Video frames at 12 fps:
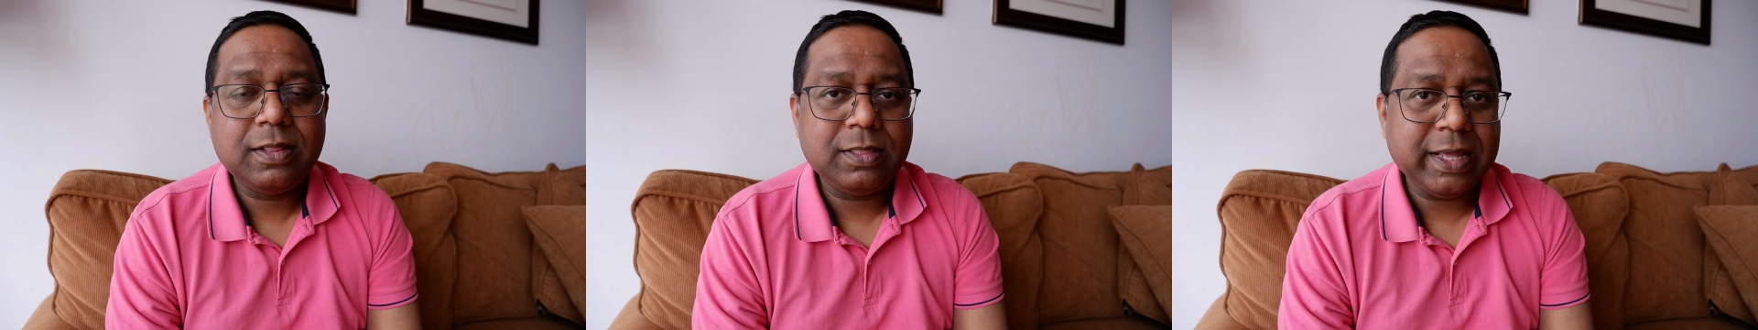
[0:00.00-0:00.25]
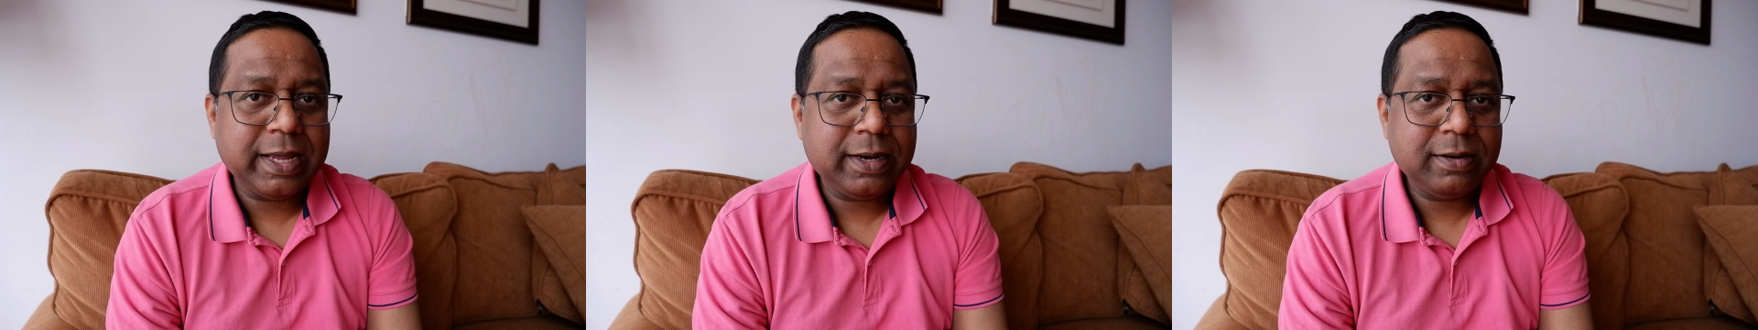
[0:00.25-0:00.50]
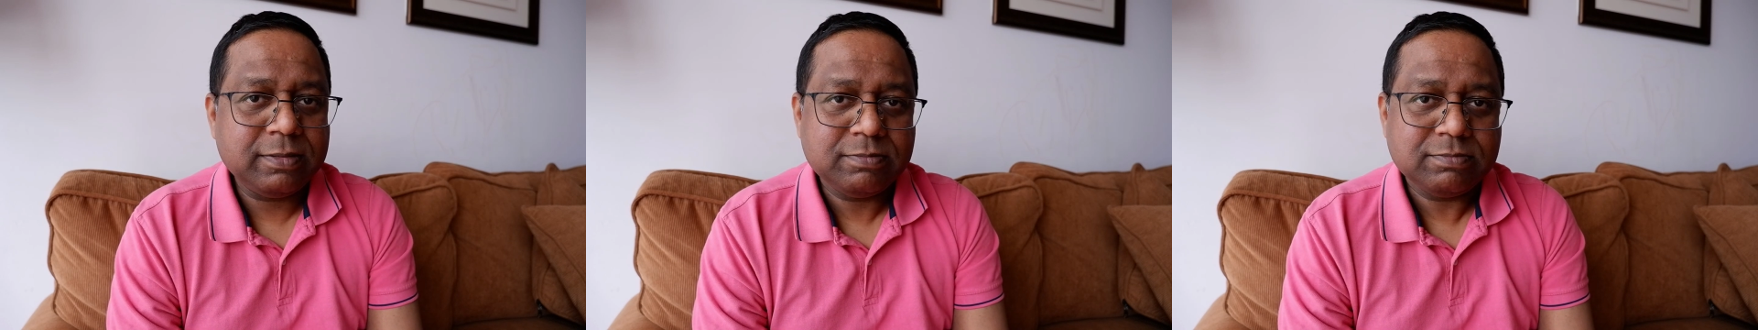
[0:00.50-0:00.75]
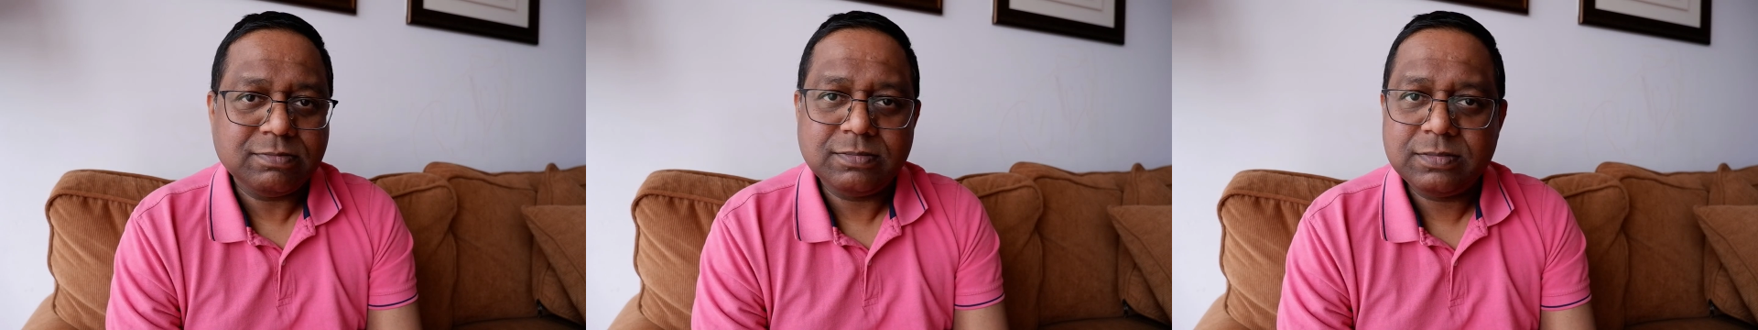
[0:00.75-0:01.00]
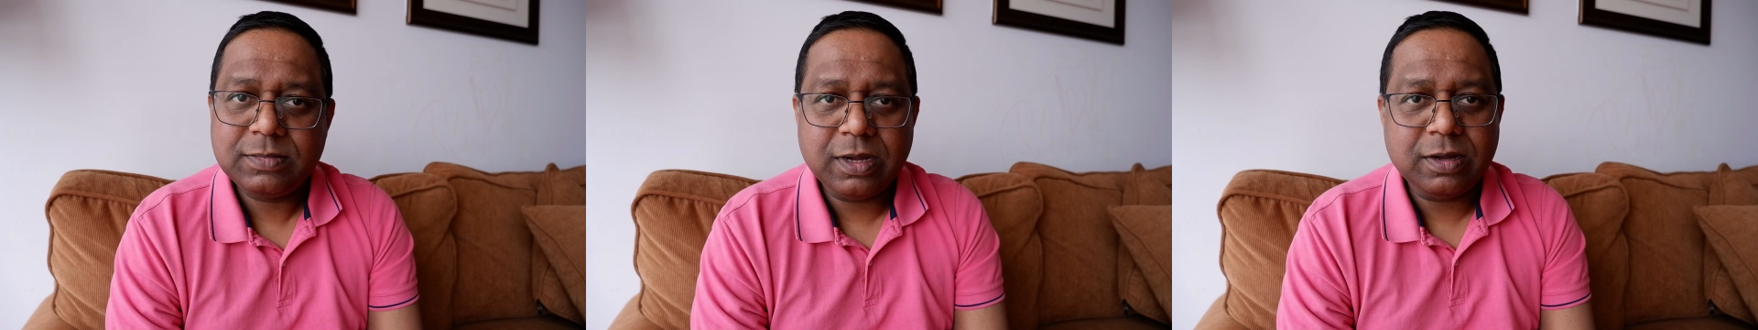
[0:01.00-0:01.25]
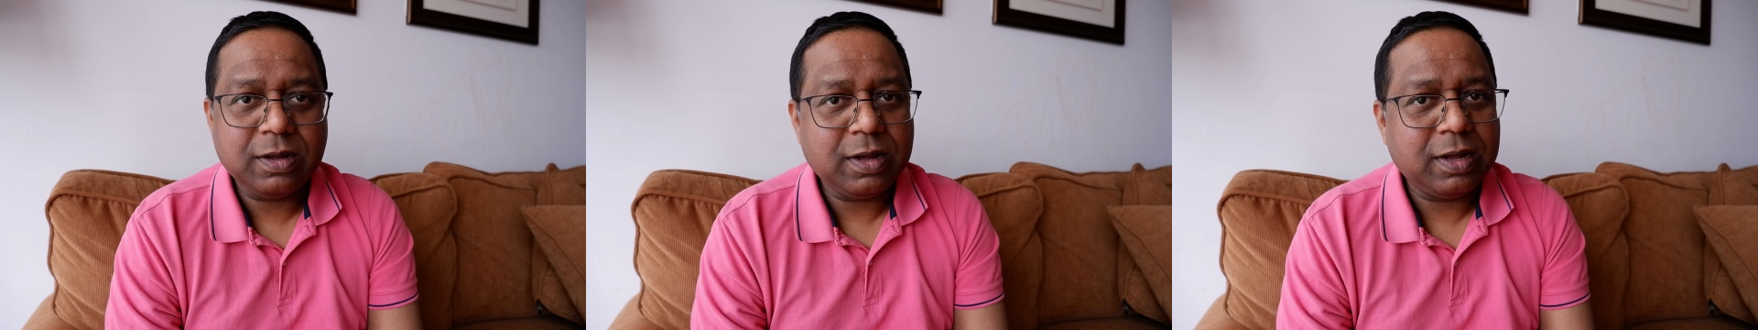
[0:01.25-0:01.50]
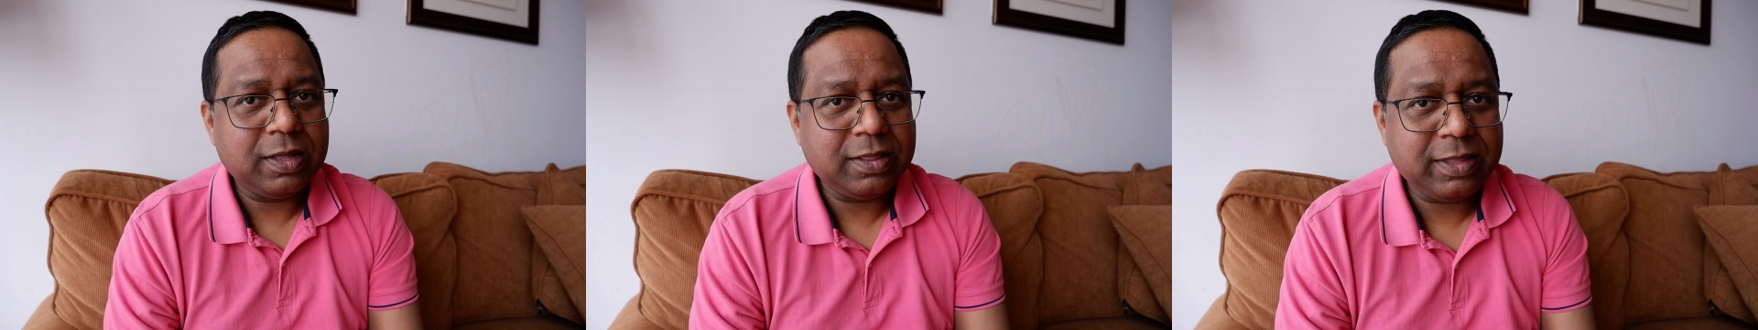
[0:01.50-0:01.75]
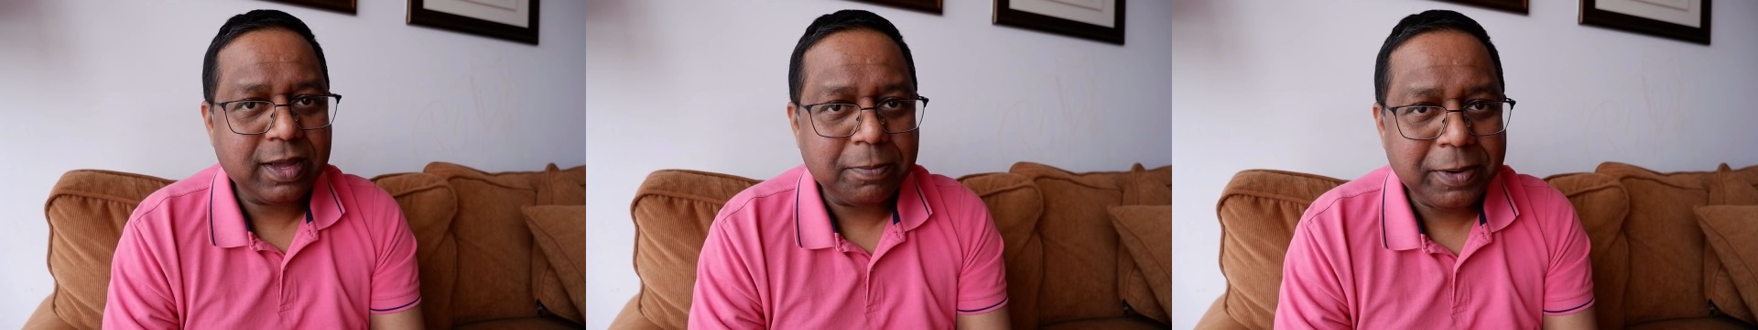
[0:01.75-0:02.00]
then
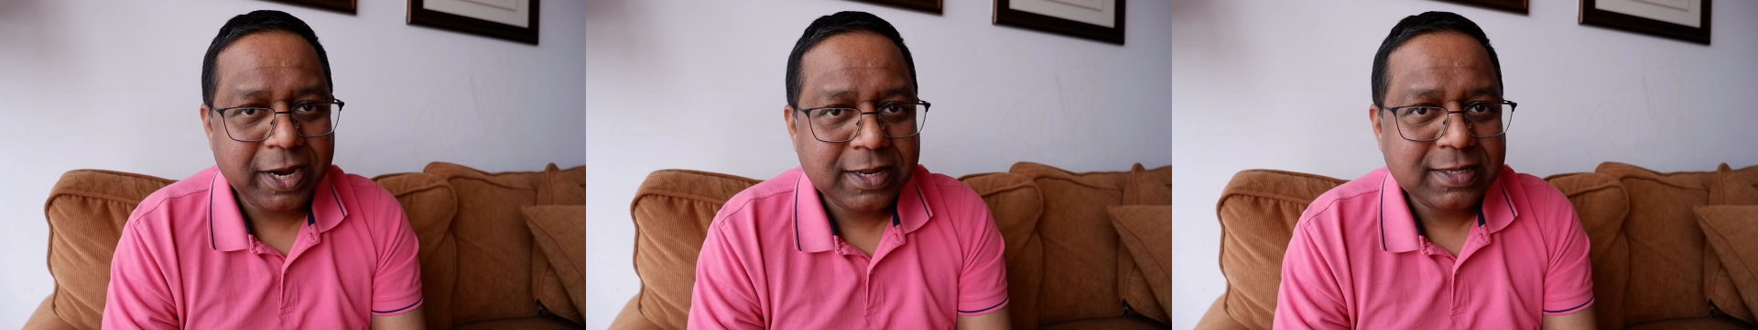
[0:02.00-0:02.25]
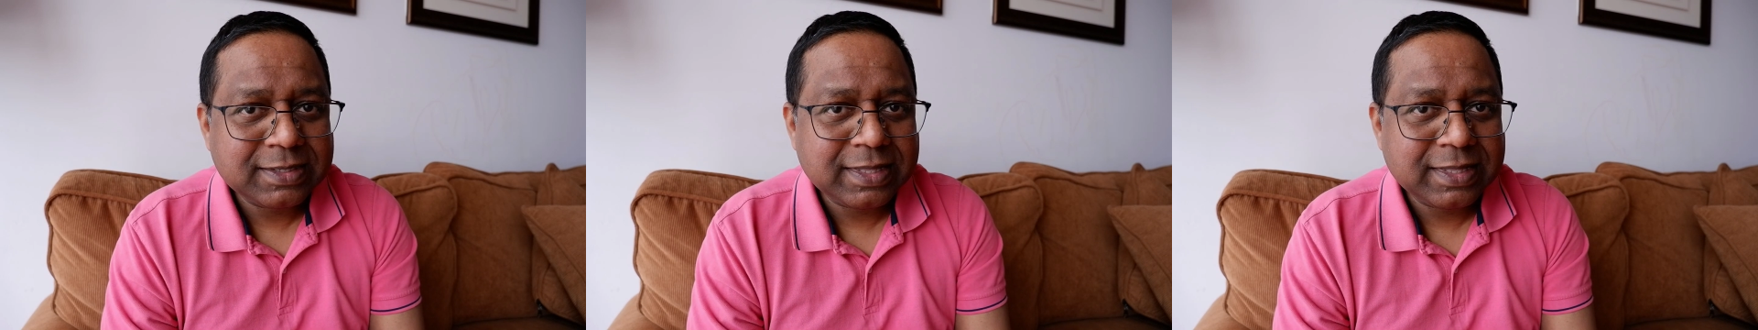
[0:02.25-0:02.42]
the update